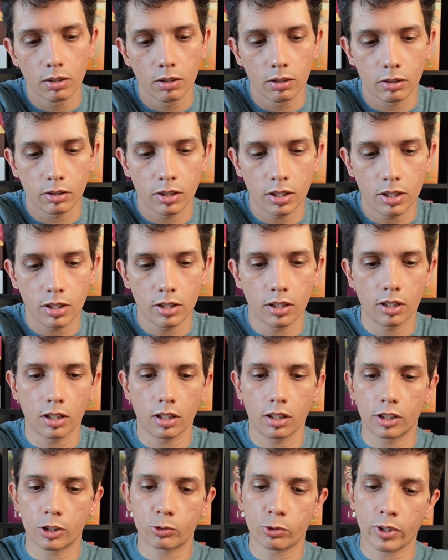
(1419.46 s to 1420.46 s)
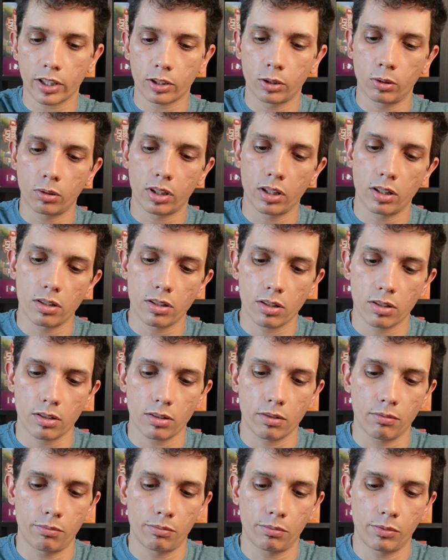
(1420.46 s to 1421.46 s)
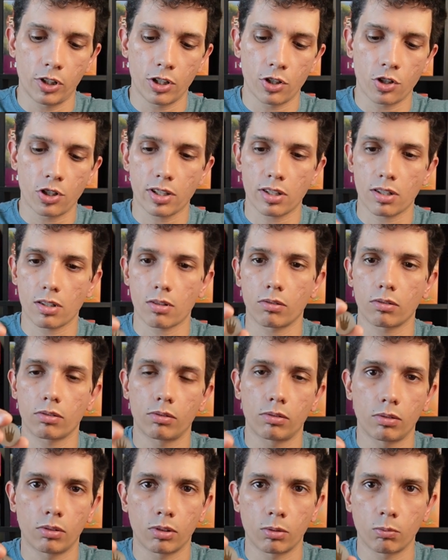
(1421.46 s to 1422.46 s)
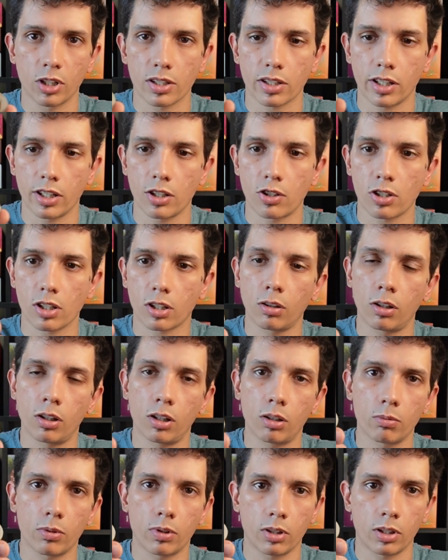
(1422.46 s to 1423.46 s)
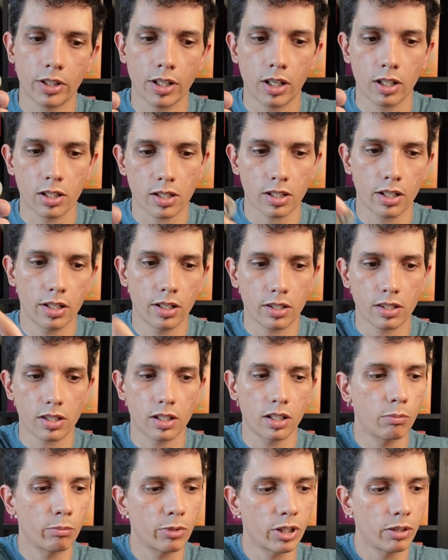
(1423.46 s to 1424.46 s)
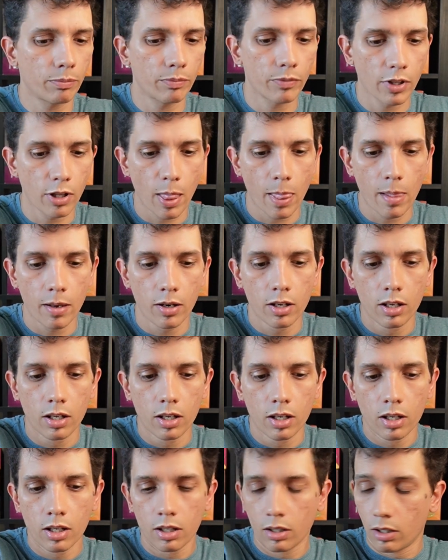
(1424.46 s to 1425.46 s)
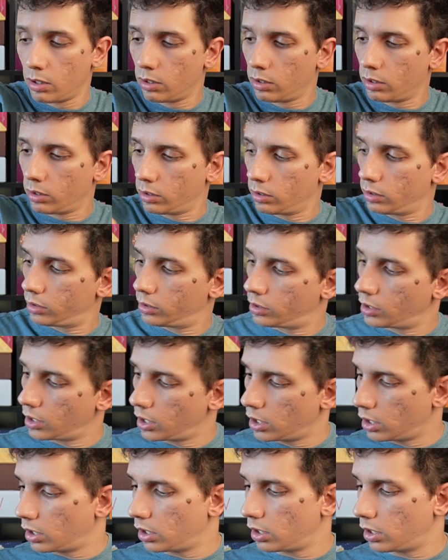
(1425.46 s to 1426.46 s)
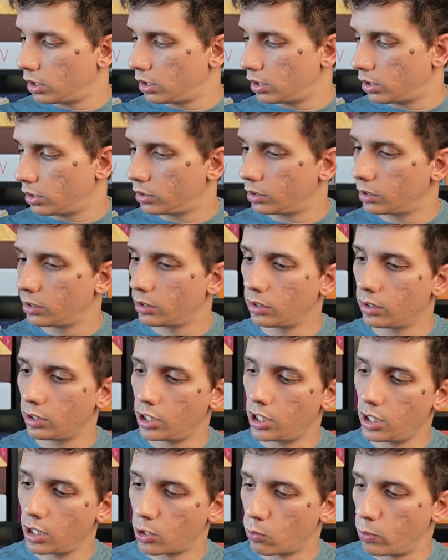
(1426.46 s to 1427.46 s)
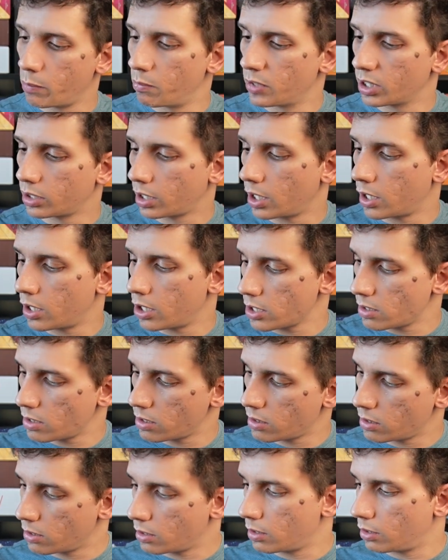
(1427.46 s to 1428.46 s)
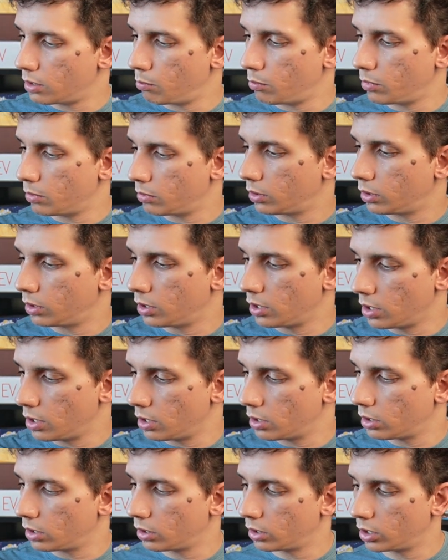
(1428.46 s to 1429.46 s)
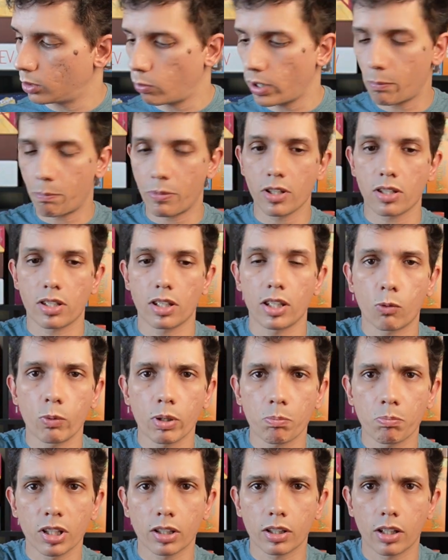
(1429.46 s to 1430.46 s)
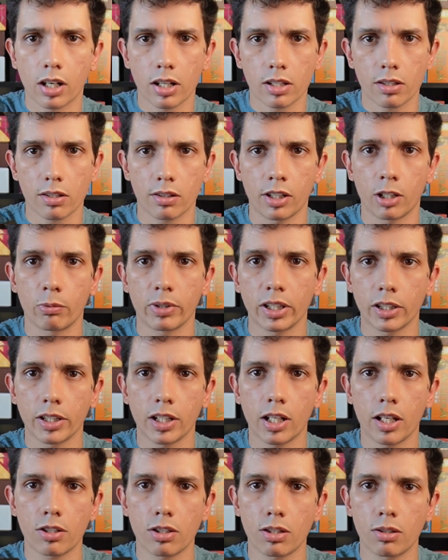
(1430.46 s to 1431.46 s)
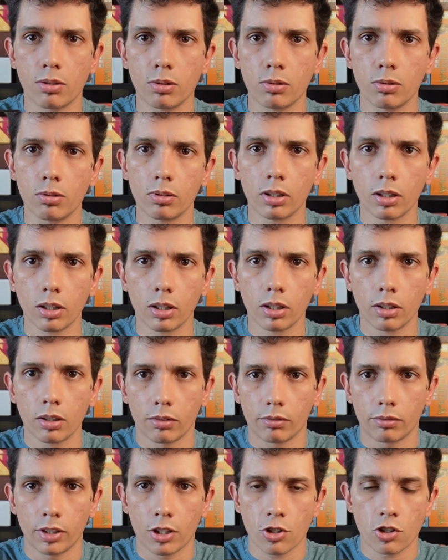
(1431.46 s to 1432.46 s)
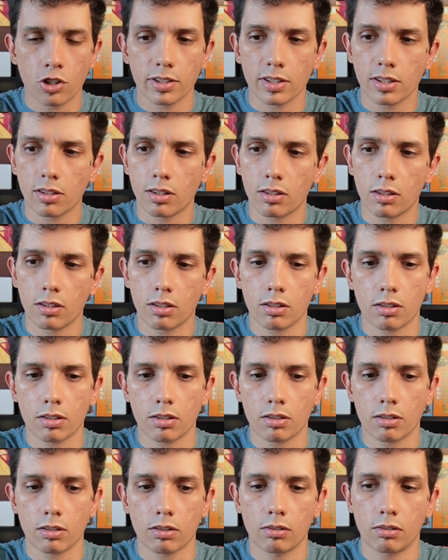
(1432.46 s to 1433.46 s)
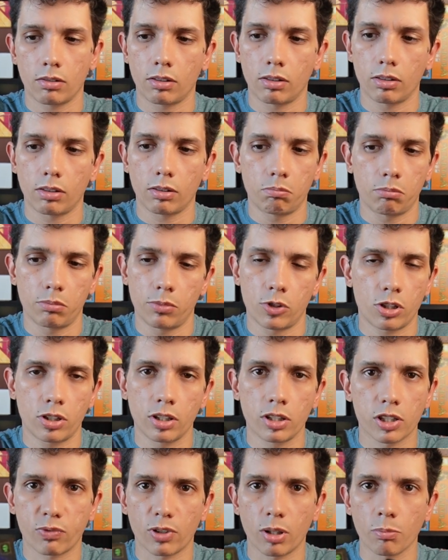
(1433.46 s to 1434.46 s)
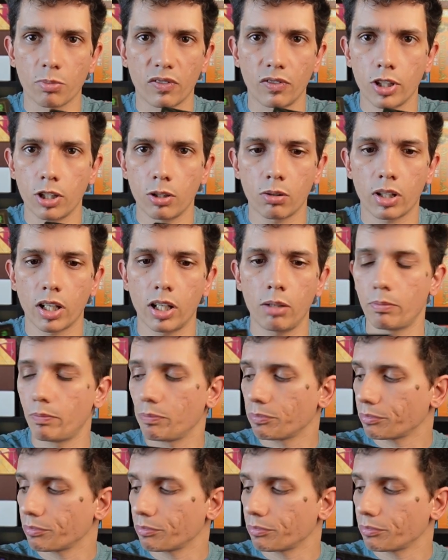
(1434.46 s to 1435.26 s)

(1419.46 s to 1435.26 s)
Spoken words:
The track tokens, they're just, on one side it's a claw, on the other side it's a number. The equipment cards, the weapons and equipment cards, they're really nice too. They're just steals from the video game.